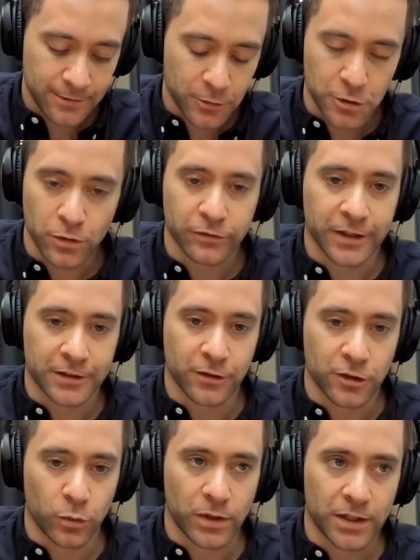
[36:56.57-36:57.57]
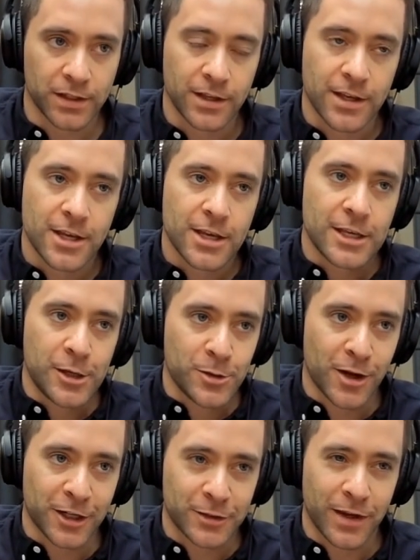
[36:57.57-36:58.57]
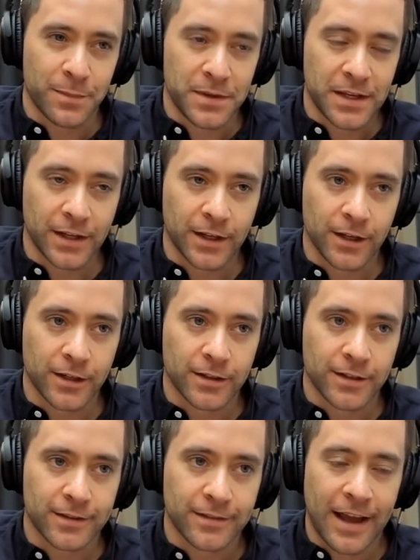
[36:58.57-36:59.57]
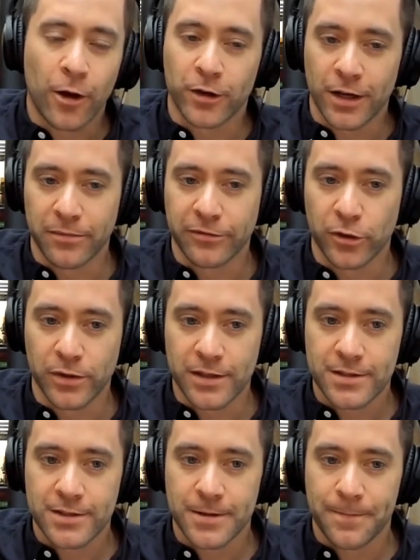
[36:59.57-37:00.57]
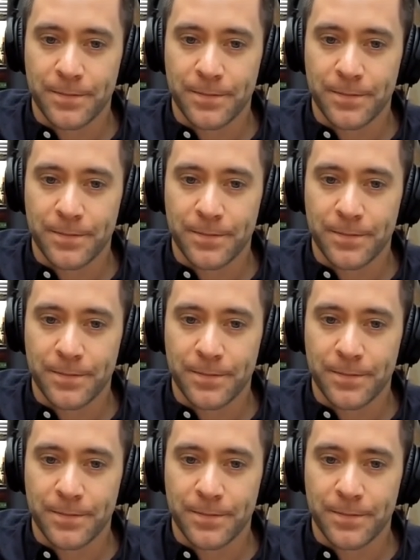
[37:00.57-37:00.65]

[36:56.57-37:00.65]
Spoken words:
when you reflect on your week, you talked about being outcome focused.